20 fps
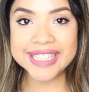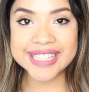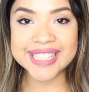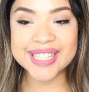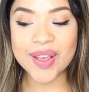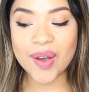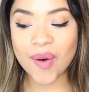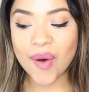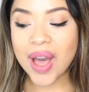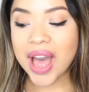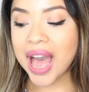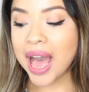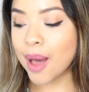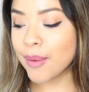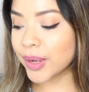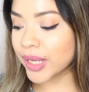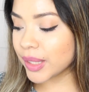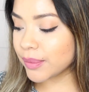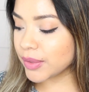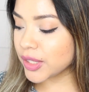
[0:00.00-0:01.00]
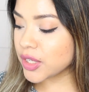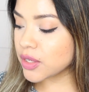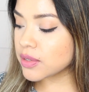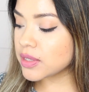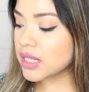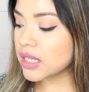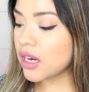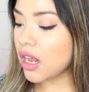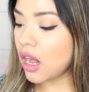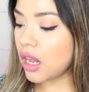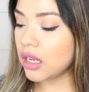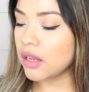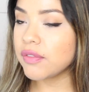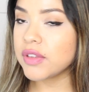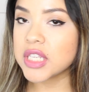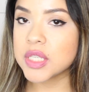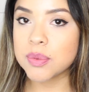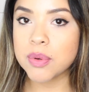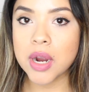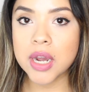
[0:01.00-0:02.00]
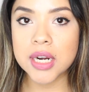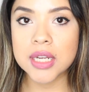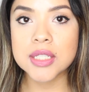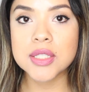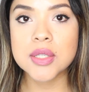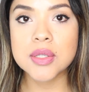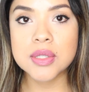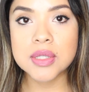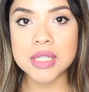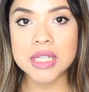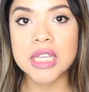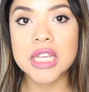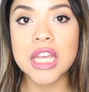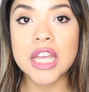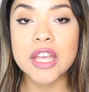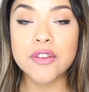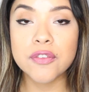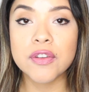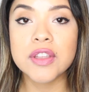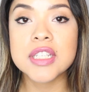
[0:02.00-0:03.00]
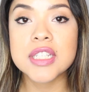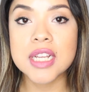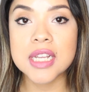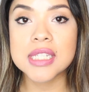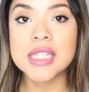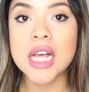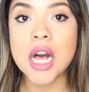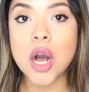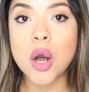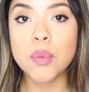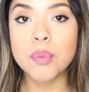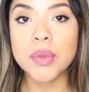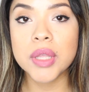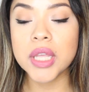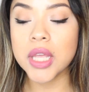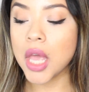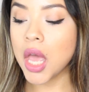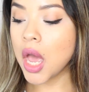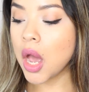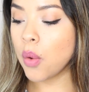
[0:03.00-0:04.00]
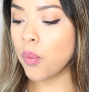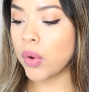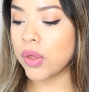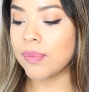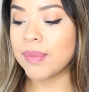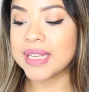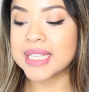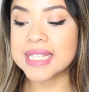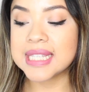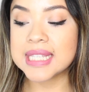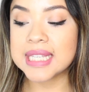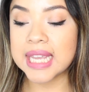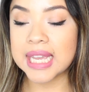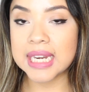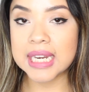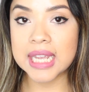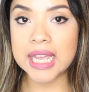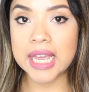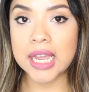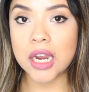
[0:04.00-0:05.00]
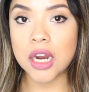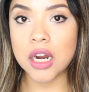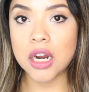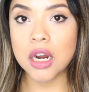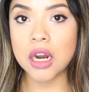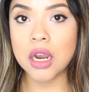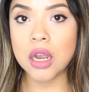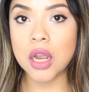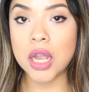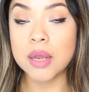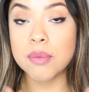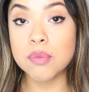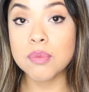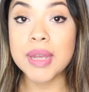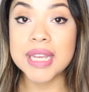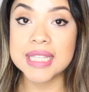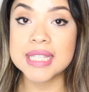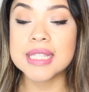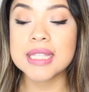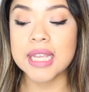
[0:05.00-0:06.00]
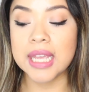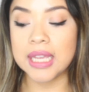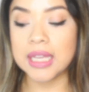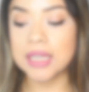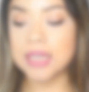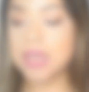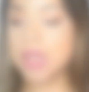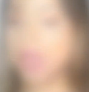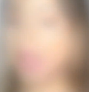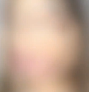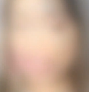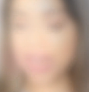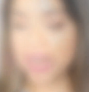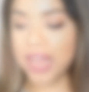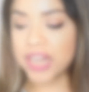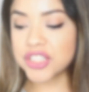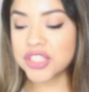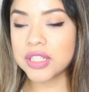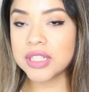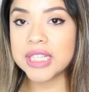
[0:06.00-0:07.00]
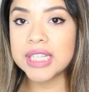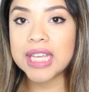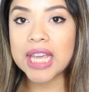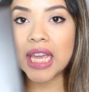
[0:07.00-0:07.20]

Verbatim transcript: So I'm going to be using all of these products to see if it does help me with my skincare and my skin. It actually